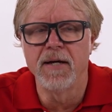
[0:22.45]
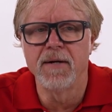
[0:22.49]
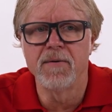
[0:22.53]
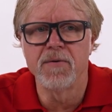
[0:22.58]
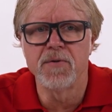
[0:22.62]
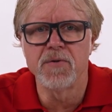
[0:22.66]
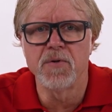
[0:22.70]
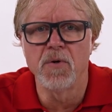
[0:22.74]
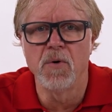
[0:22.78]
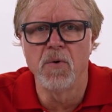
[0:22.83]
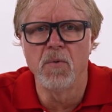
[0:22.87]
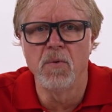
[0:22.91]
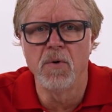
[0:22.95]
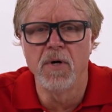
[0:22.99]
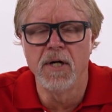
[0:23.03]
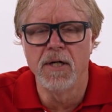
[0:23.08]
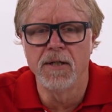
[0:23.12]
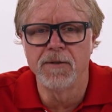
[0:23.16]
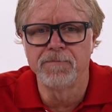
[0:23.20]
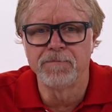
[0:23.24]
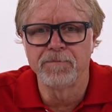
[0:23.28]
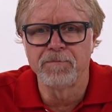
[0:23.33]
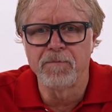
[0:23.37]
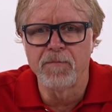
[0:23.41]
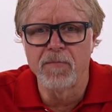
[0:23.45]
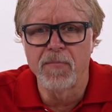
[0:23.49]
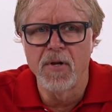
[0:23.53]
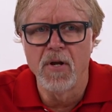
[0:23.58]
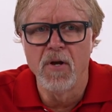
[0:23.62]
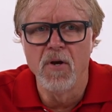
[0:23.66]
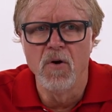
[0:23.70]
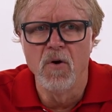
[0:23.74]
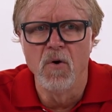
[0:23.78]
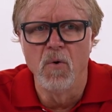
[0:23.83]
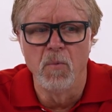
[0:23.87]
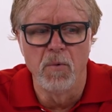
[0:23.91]
So
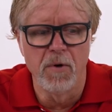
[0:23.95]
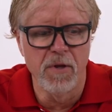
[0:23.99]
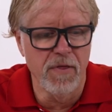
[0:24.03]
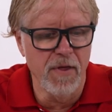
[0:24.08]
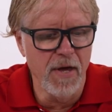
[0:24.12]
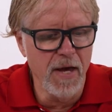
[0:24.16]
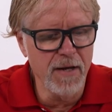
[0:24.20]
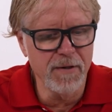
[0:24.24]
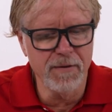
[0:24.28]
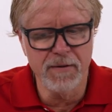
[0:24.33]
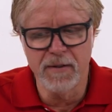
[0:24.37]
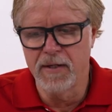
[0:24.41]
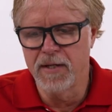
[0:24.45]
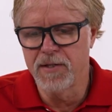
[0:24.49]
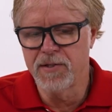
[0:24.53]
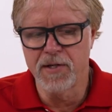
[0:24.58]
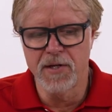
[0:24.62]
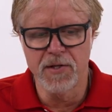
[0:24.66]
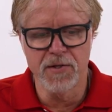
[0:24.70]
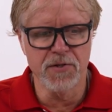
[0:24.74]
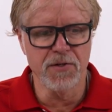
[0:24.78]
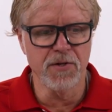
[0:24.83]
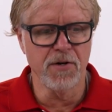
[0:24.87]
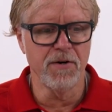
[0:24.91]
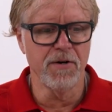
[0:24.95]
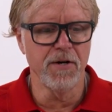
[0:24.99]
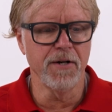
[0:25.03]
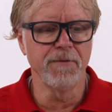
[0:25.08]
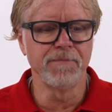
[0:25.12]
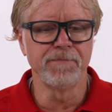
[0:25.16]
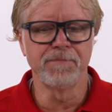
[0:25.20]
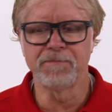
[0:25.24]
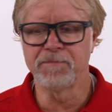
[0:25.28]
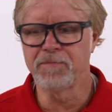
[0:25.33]
with that, let's get started.